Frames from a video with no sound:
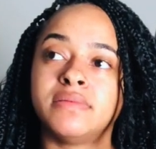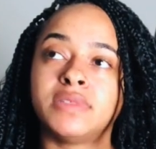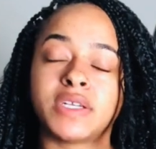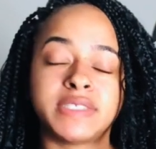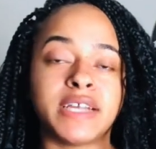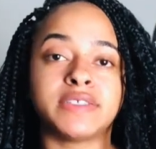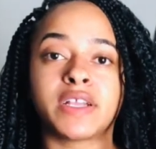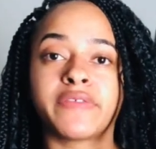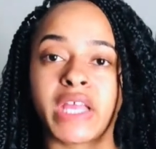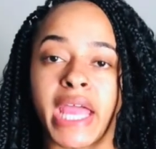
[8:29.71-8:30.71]

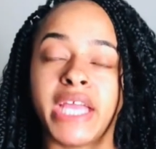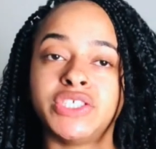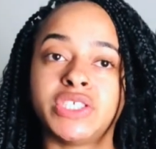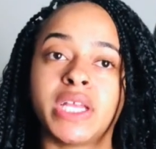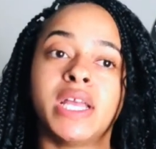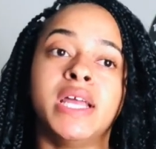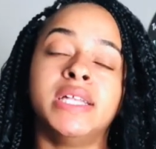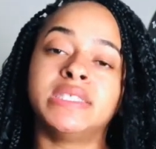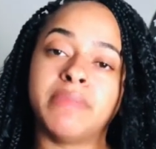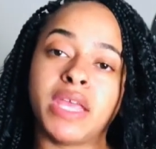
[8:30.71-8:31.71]
certification
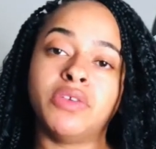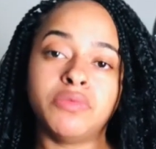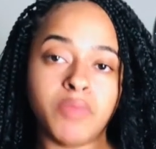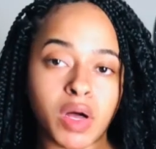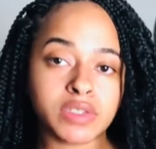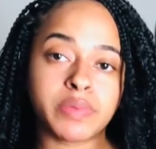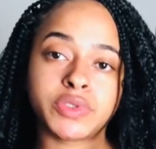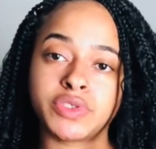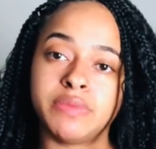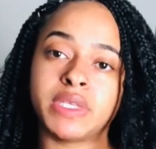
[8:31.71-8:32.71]
to make you multiple
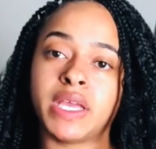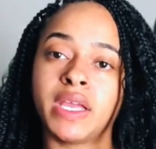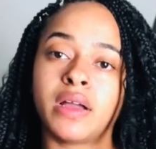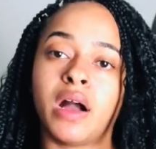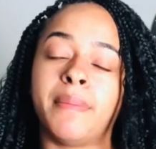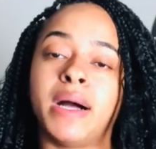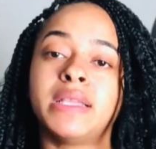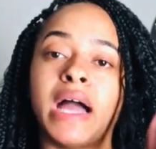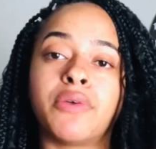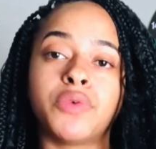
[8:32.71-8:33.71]
streams of income.
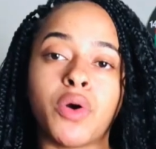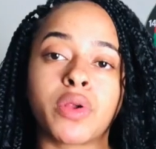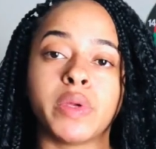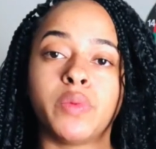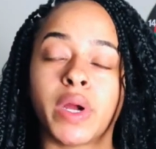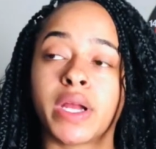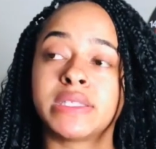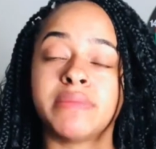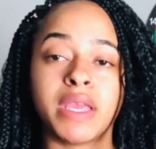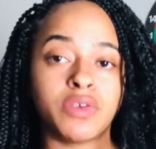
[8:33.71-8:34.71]
Allow notary work
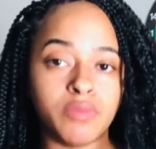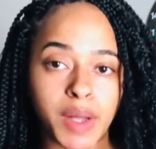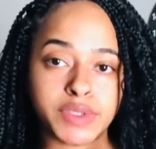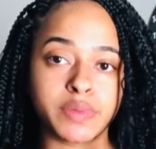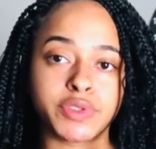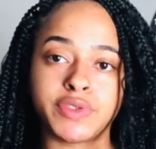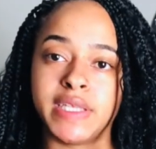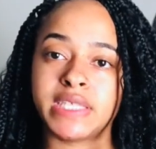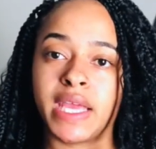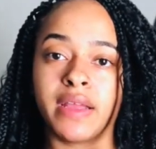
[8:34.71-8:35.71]
to make you multiple
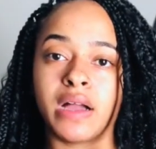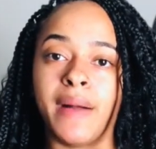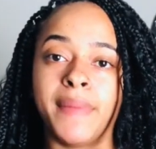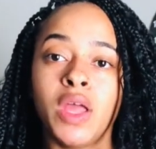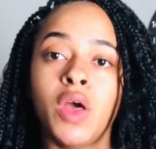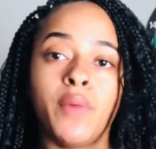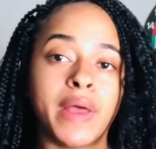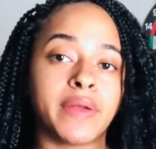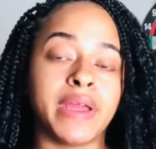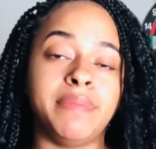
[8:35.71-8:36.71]
streams of income,
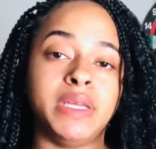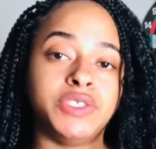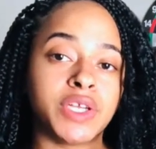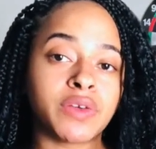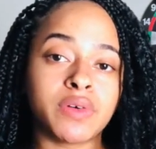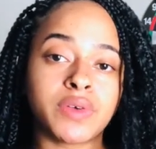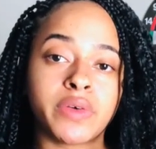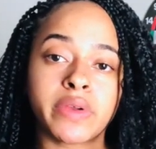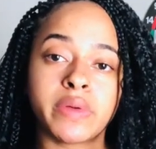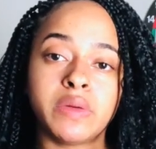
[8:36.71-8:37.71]
whether it be general
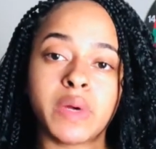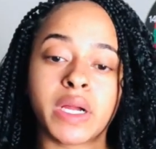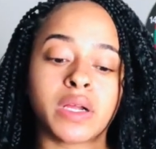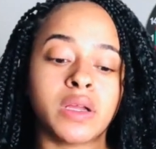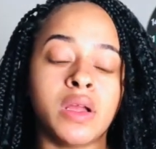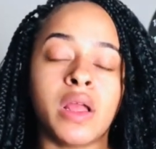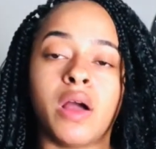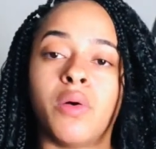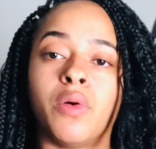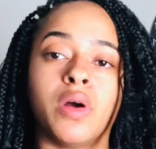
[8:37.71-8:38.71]
notary work
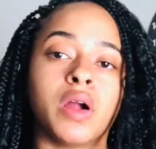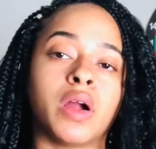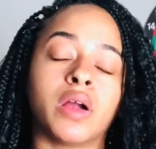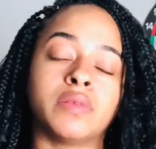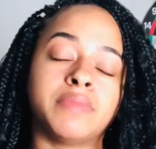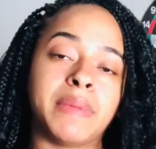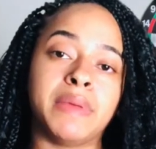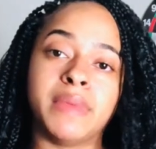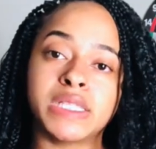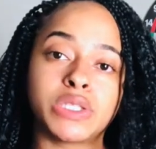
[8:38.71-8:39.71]
or maybe
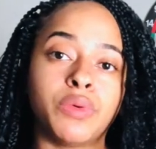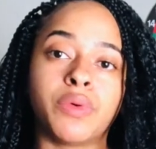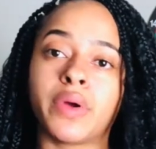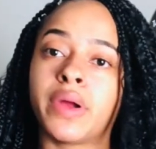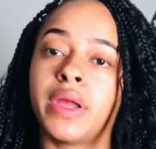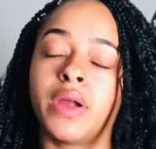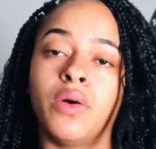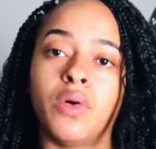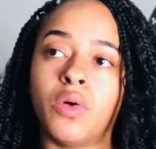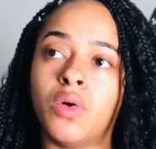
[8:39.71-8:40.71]

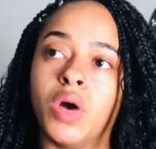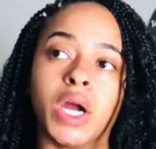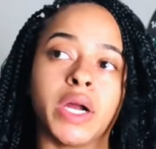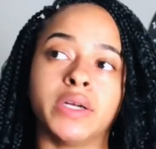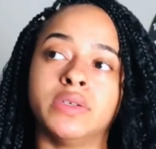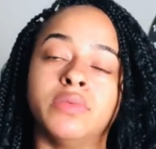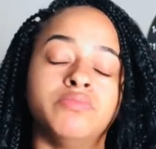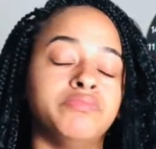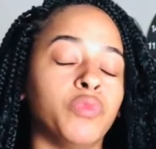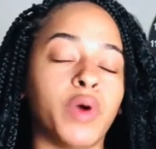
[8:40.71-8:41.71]
mentoring or
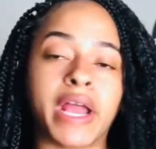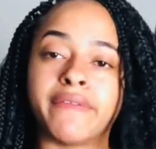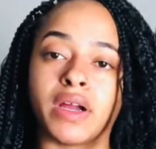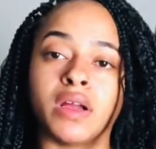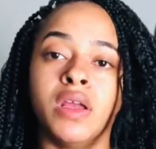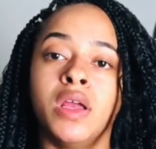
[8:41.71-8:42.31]
whatever,